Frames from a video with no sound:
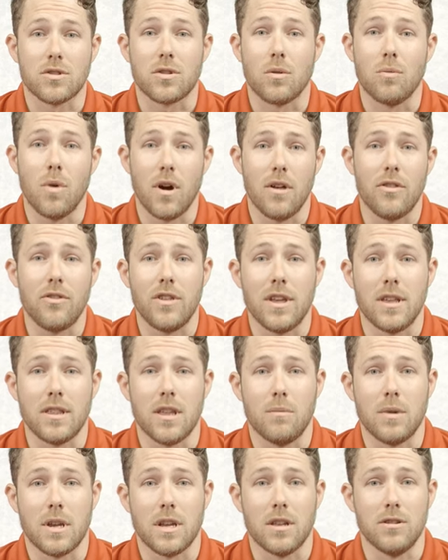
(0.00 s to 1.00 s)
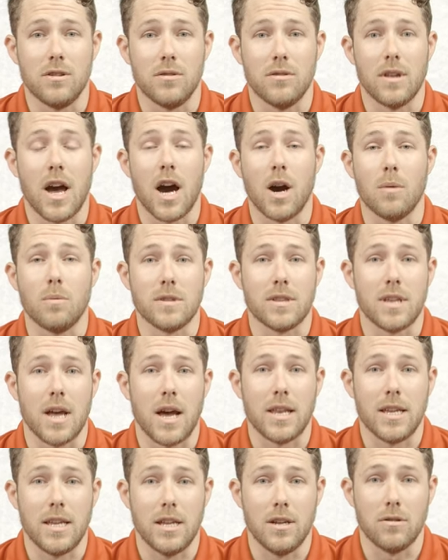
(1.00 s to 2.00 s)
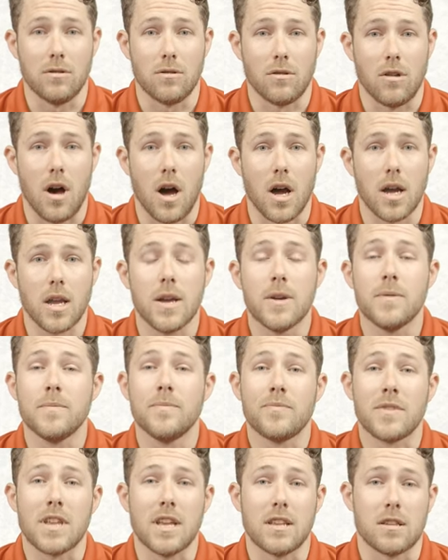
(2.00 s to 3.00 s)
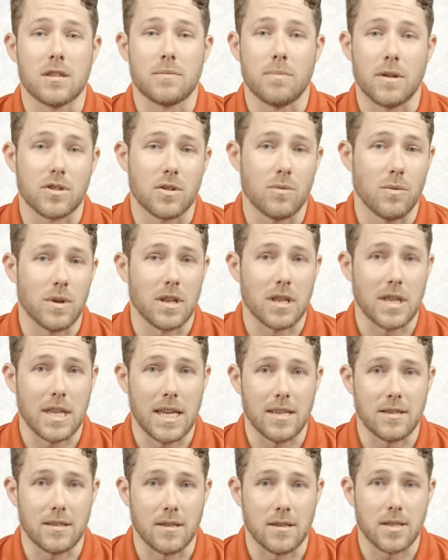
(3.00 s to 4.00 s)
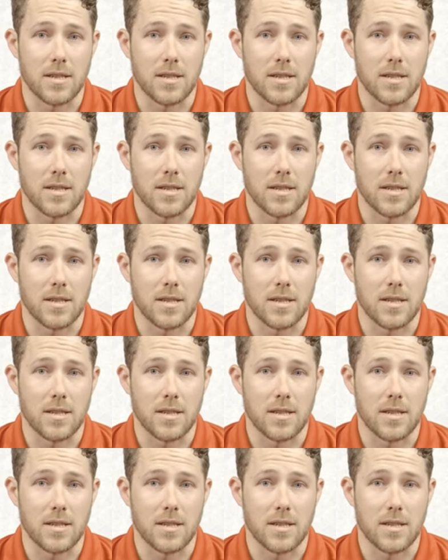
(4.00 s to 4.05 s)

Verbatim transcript: So one thing that we can do to help with that heel lock is a special way to lace the